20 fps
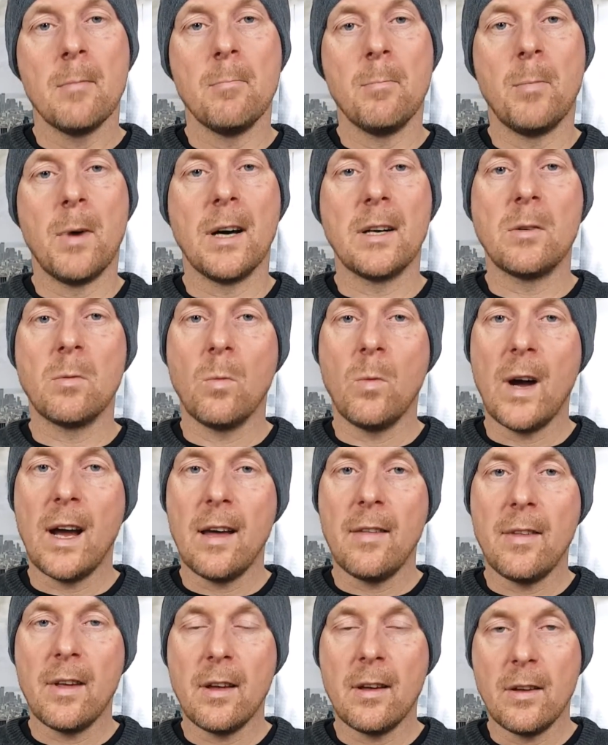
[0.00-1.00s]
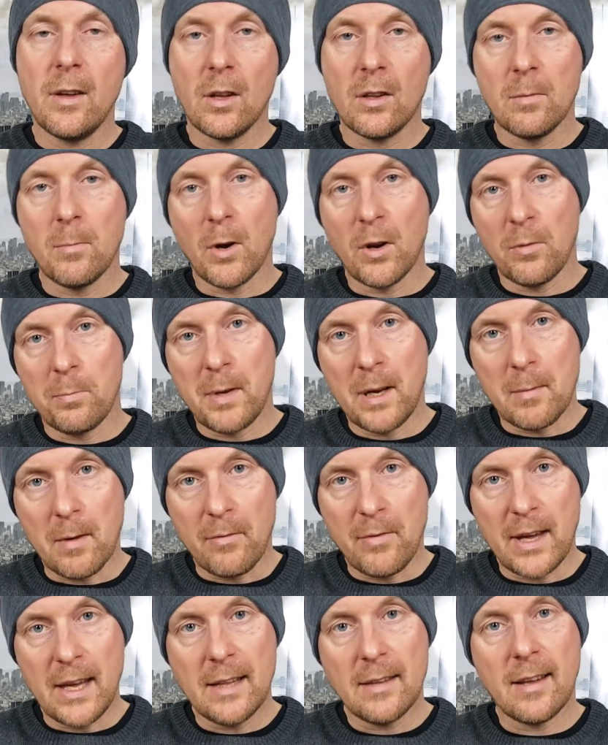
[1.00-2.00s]
but where the Göteborg's Prima
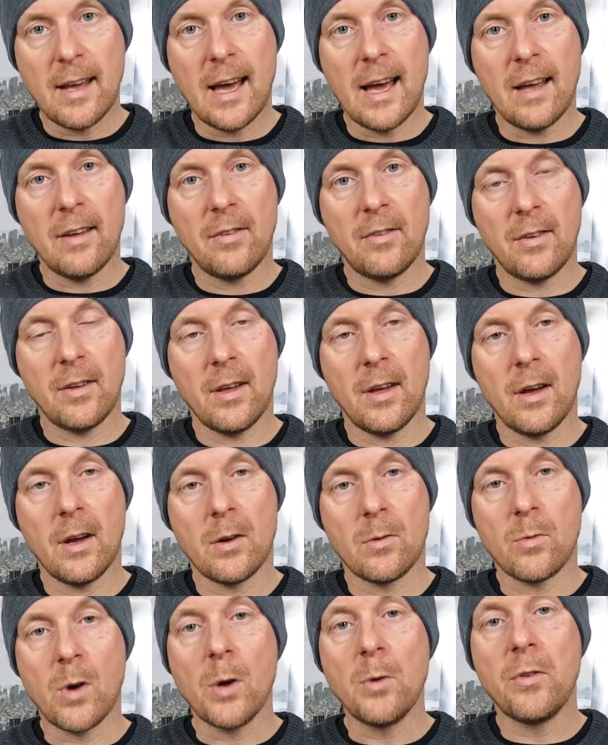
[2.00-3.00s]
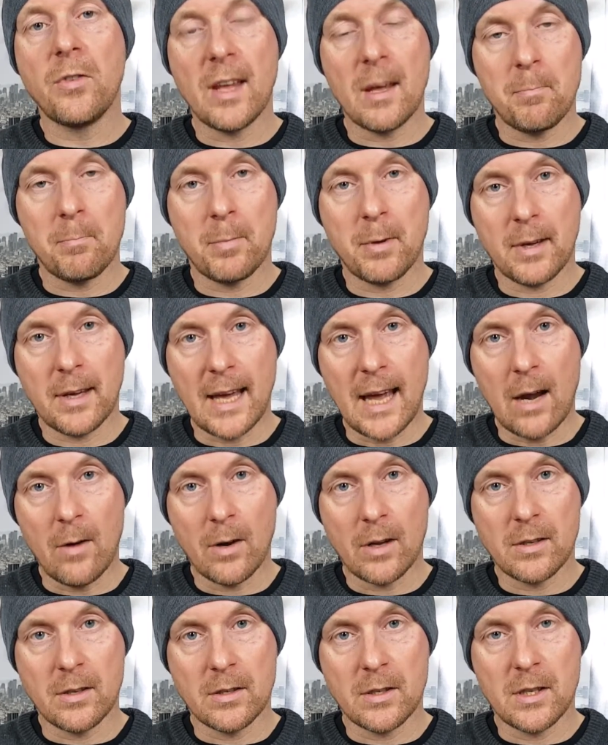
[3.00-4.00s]
Fint has a rose hip
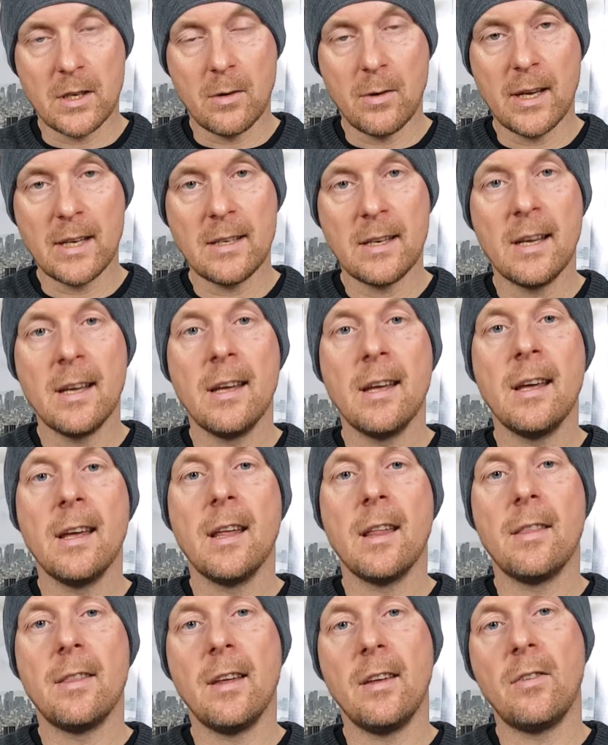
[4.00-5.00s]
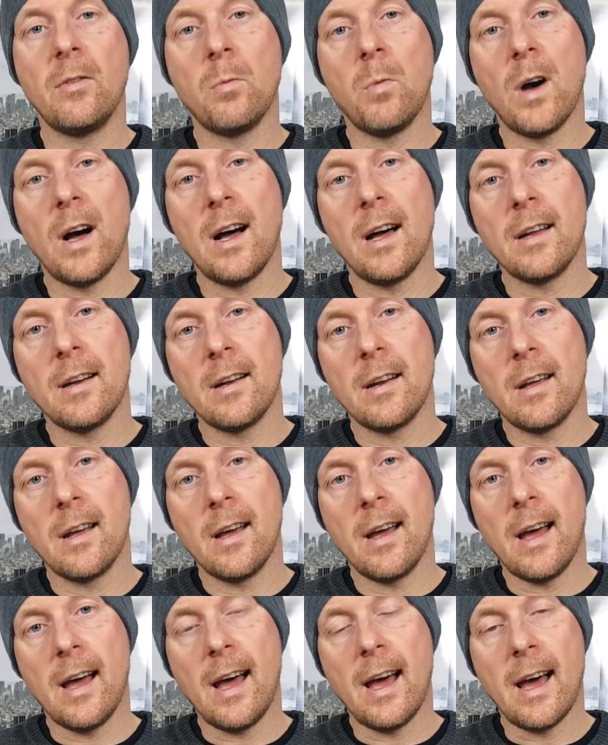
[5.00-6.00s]
character to it, this one
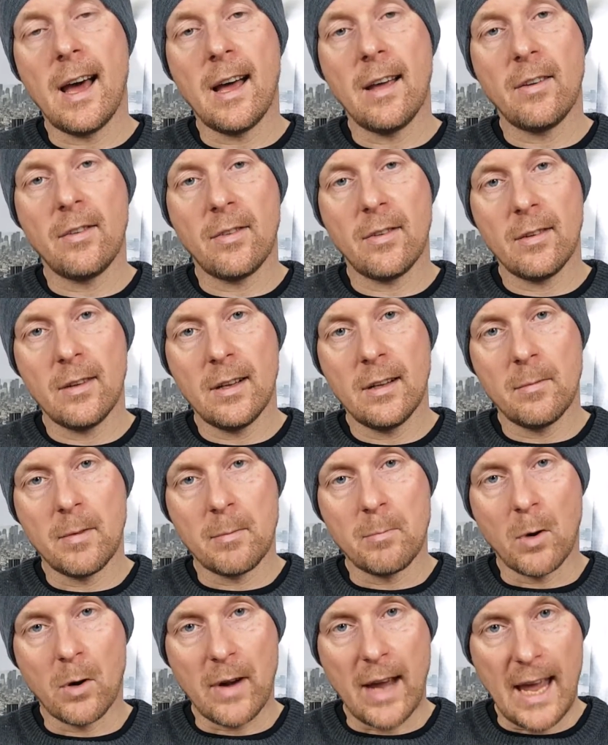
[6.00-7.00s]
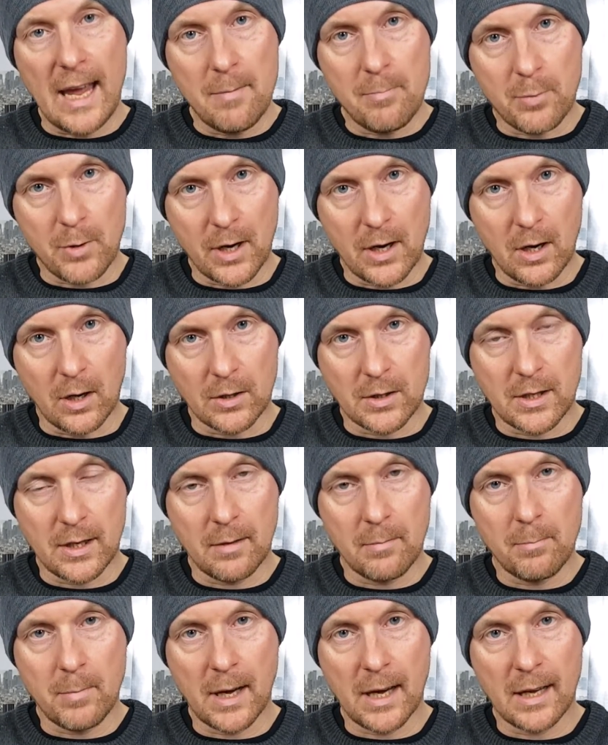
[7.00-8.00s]
has a little bit more
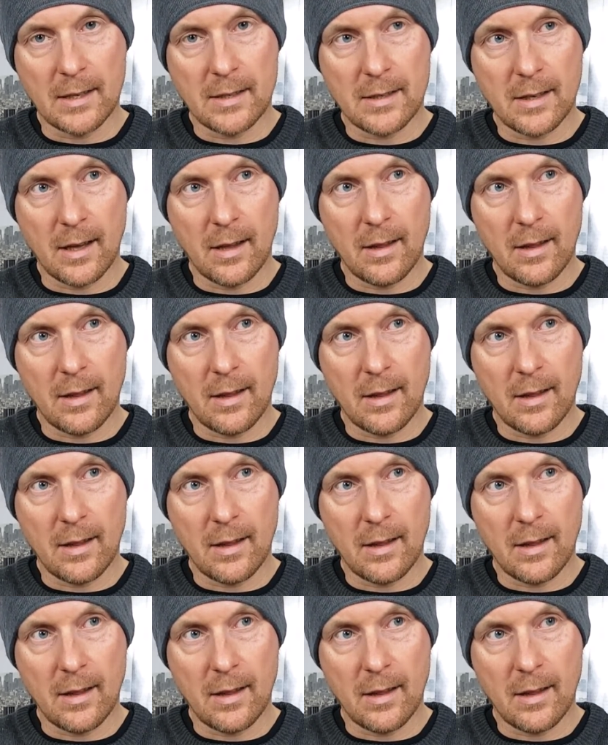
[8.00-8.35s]
apricotty, but